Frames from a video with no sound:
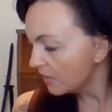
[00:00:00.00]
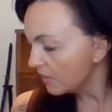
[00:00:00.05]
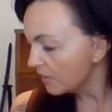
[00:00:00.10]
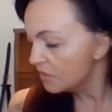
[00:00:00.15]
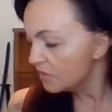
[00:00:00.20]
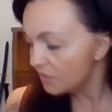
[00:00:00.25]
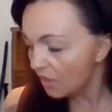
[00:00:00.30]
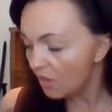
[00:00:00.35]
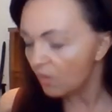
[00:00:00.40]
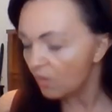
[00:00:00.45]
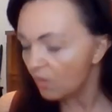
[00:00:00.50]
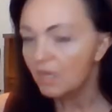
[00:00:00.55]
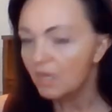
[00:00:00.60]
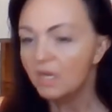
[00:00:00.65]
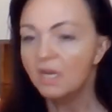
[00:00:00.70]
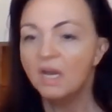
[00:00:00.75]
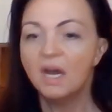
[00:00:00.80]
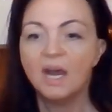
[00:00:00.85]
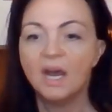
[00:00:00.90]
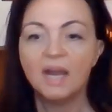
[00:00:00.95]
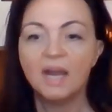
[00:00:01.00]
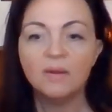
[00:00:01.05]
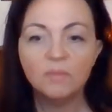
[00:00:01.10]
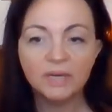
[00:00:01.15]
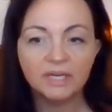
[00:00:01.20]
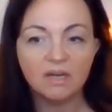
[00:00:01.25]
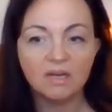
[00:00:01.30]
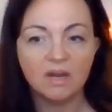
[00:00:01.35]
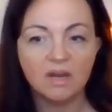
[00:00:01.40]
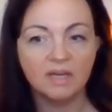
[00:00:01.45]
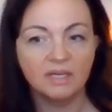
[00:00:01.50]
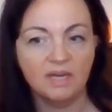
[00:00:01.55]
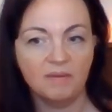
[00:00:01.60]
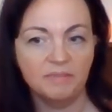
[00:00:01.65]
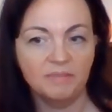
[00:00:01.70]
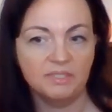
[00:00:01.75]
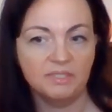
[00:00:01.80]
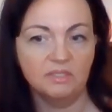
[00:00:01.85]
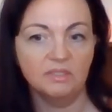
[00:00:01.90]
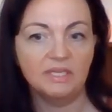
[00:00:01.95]
So I went on and I
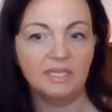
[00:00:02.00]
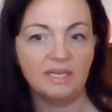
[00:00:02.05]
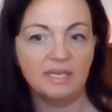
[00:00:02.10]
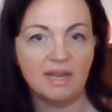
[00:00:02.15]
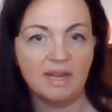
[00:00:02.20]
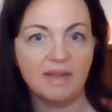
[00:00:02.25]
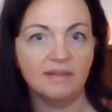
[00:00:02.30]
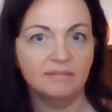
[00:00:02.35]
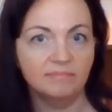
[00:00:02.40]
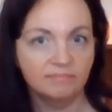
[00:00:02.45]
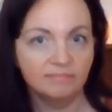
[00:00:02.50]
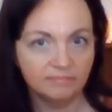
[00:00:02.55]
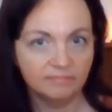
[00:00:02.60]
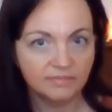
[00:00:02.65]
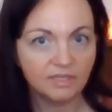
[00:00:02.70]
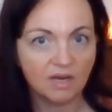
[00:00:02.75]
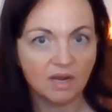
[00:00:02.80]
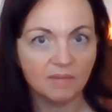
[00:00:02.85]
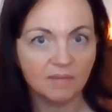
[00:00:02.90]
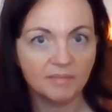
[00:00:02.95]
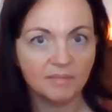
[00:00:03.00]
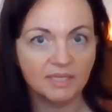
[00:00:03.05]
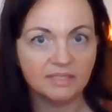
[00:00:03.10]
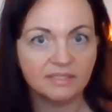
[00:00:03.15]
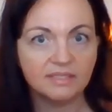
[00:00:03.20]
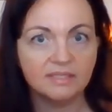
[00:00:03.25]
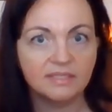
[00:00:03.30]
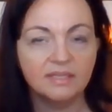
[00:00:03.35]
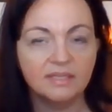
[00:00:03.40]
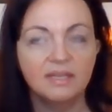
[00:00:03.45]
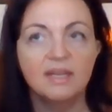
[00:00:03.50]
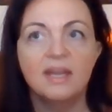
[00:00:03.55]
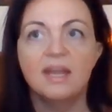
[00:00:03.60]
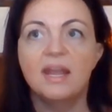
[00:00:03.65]
was looking at the comments